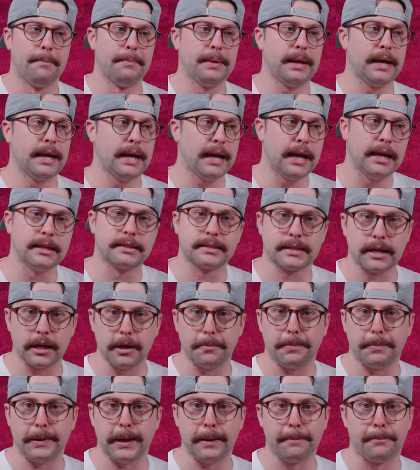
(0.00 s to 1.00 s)
It's going
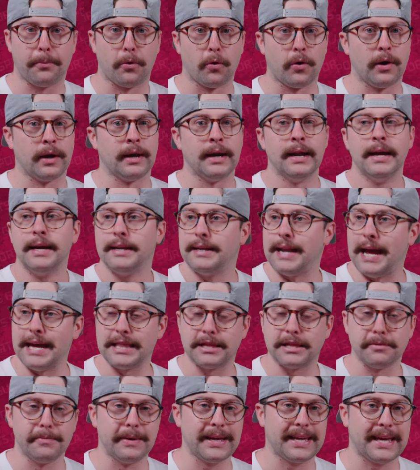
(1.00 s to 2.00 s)
to be important.
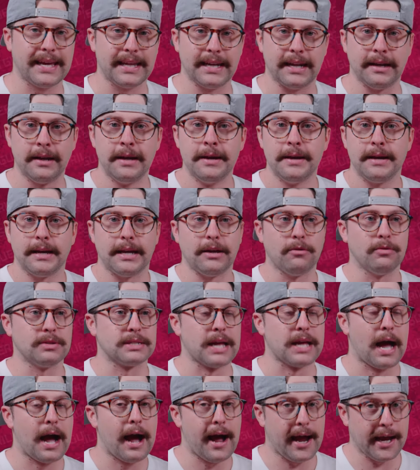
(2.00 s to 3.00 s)
Nathan MacKinnon, he was
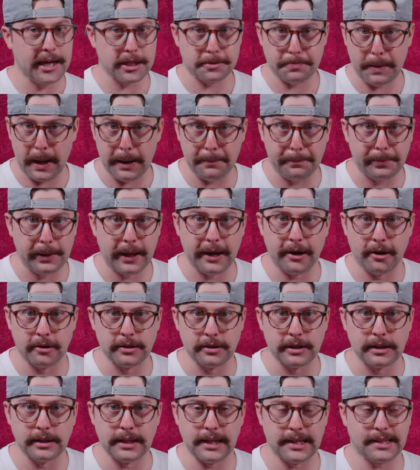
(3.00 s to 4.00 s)
the highest paid player
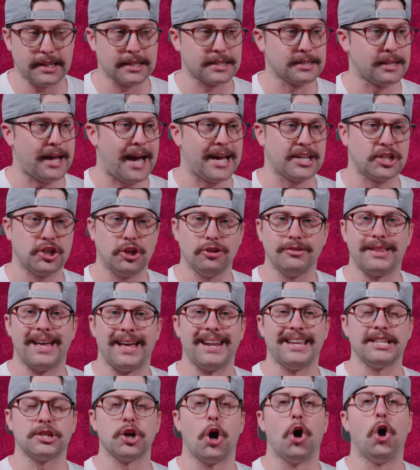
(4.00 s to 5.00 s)
in the league this last year.
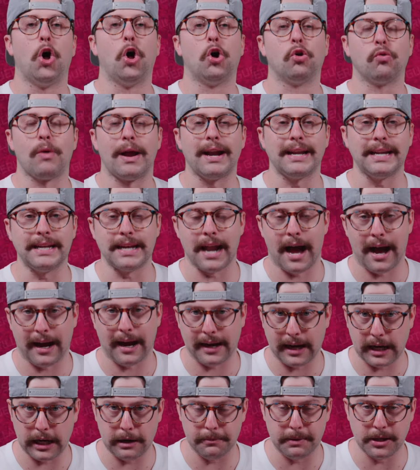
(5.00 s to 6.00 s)
That is already
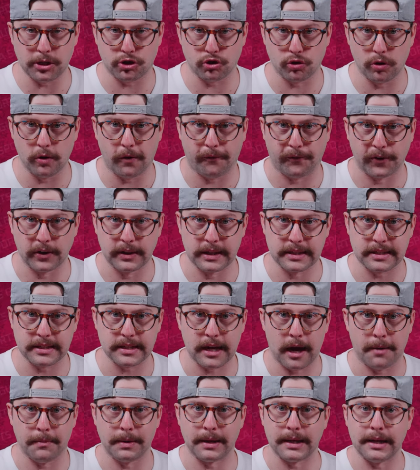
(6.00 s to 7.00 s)
not going to be true for this
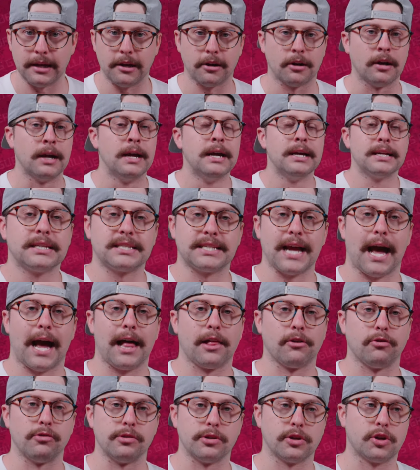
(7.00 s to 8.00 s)
coming year.
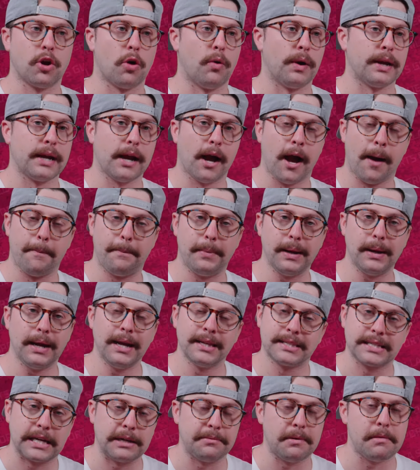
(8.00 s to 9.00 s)
Salaries are going up.
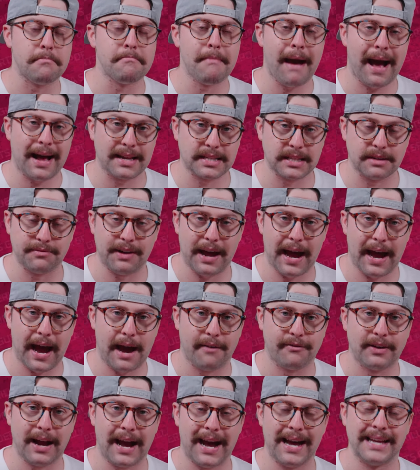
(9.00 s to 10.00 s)
It's going to be massive to
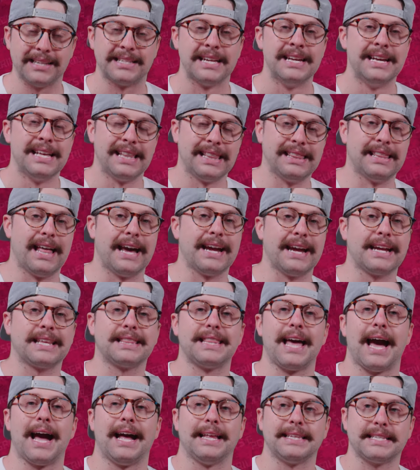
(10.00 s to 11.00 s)
have guys like
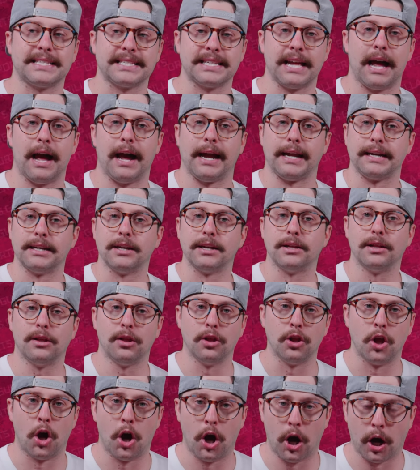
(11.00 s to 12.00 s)
that signed
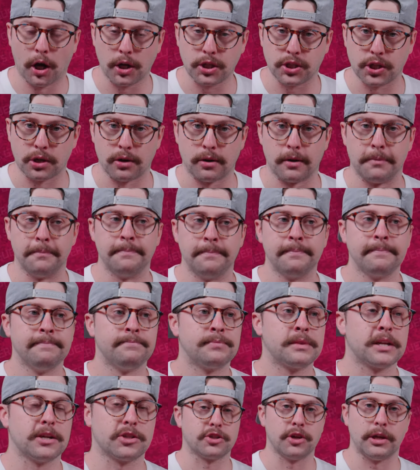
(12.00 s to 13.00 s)
long-term,
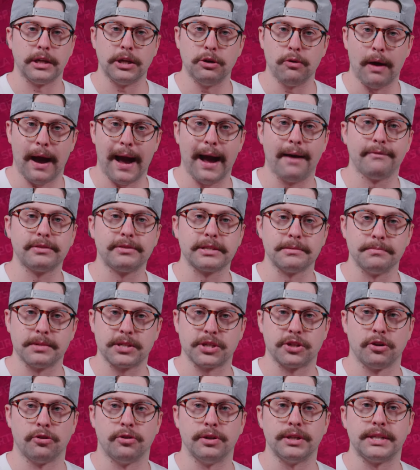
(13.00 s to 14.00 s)
so you have some
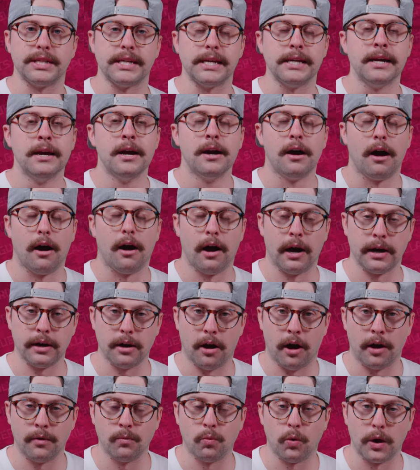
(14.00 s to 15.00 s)
certainty
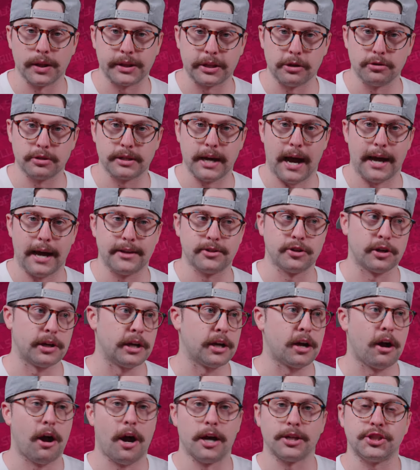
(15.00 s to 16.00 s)
on what those guys are
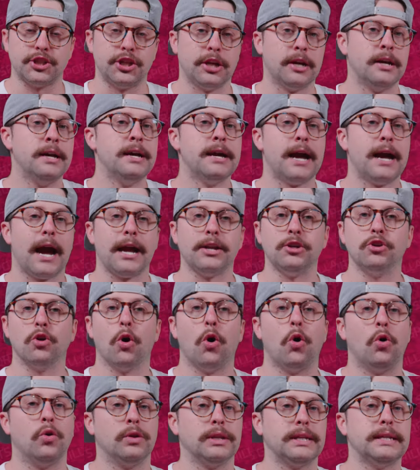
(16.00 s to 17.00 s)
going to cost you, and you're
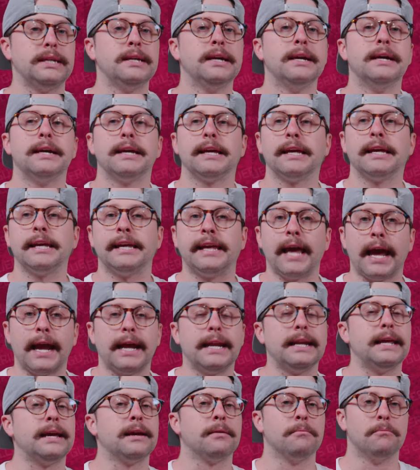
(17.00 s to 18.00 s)
only
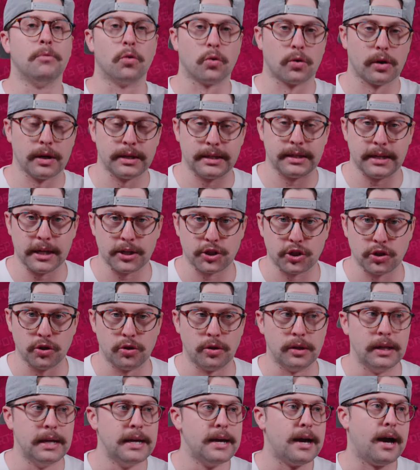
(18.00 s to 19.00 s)
gaining more
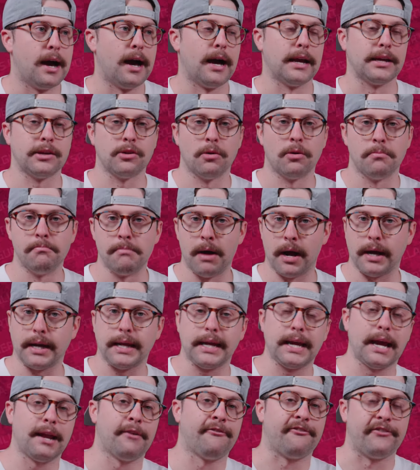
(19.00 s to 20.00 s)
additional
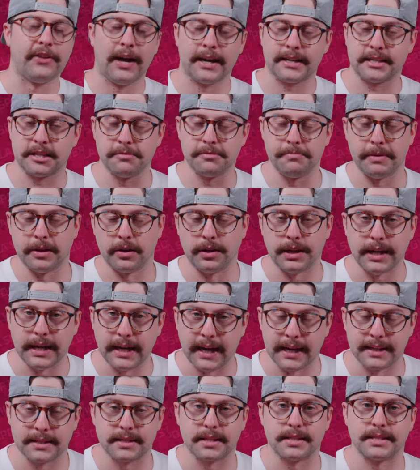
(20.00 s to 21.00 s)
money and flexibility
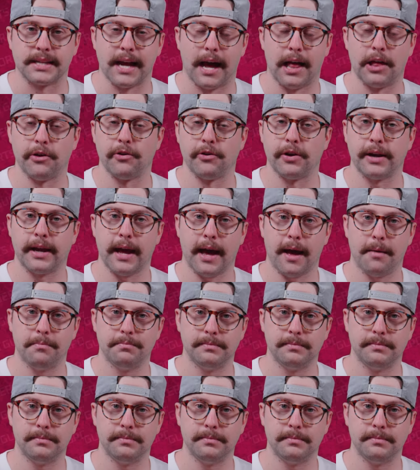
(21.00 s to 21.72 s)
against the salary cap.